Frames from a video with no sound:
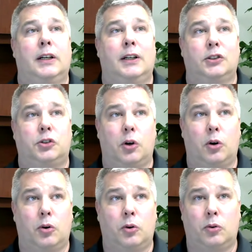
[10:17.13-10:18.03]

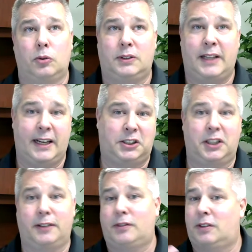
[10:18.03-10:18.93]
So day
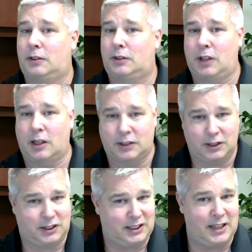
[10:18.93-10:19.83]
shift doesn't
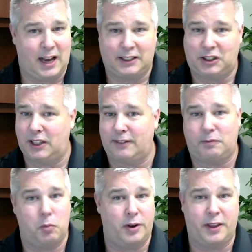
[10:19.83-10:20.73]
see night shift
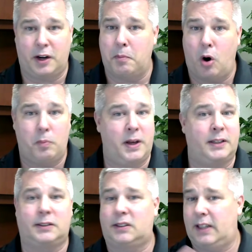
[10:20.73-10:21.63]
more than a
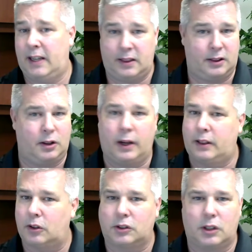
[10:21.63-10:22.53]
moment. And like
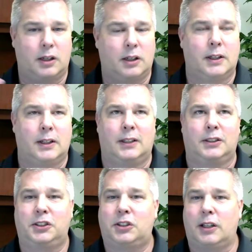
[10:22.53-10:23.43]
there's
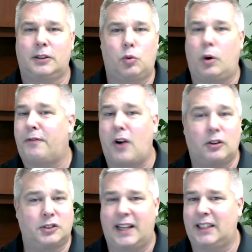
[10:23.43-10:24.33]
just a 24
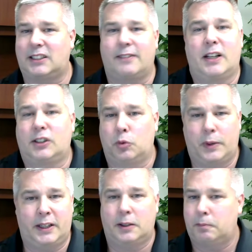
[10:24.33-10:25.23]
hours a day, 7 days a
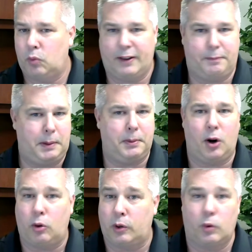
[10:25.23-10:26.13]
week. We have people that
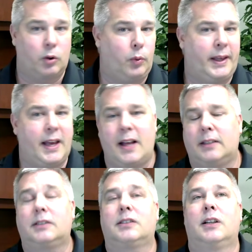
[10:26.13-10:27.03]
only work
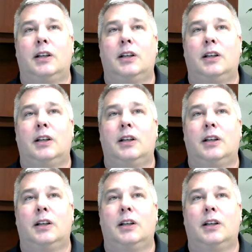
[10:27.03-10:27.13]
weekends.